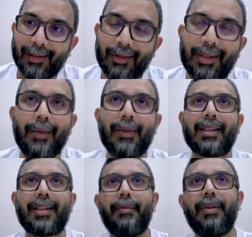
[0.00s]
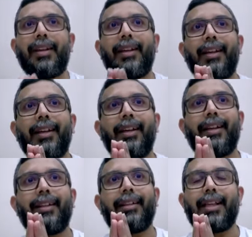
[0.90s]
You see, when somebody
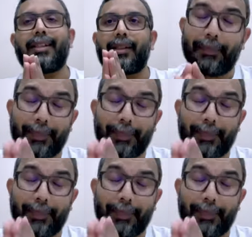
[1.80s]
does the